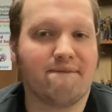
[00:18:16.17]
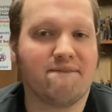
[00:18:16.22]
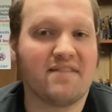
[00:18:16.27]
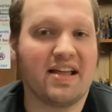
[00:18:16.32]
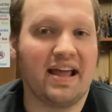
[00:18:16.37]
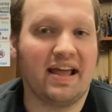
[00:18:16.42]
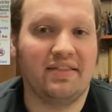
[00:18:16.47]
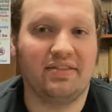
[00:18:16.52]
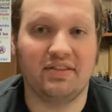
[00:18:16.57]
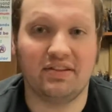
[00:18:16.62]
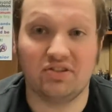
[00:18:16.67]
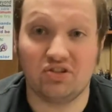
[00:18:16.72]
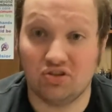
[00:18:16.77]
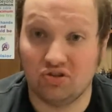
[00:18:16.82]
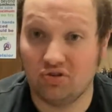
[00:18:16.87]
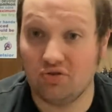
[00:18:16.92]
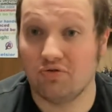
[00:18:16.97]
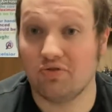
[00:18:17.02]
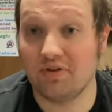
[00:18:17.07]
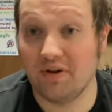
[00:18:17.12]
And the
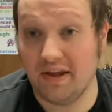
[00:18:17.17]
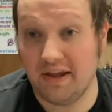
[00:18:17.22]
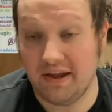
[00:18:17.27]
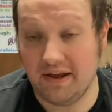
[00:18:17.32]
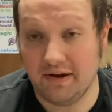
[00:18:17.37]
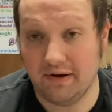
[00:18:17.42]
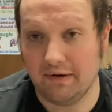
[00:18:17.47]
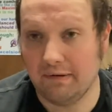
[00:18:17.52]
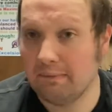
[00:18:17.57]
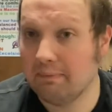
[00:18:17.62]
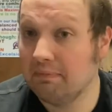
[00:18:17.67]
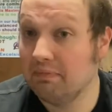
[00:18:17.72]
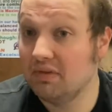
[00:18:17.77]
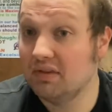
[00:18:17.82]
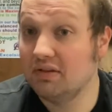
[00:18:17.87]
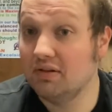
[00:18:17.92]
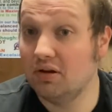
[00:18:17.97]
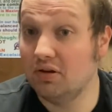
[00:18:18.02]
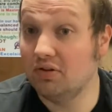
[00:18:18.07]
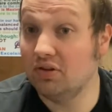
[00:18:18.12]
story here,
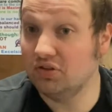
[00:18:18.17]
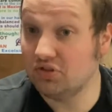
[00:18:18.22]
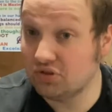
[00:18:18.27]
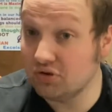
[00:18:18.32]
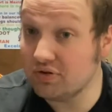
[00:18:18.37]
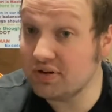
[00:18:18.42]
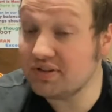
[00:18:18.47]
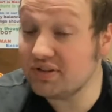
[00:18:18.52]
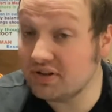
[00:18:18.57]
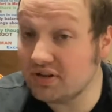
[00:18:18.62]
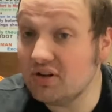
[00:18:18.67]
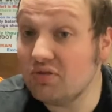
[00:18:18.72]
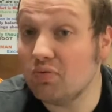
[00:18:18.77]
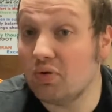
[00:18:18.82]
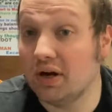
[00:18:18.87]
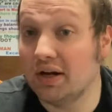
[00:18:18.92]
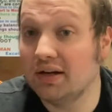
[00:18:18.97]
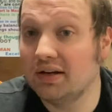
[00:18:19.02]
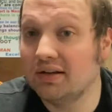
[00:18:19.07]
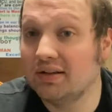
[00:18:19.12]
the story's a good
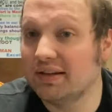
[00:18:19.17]
one.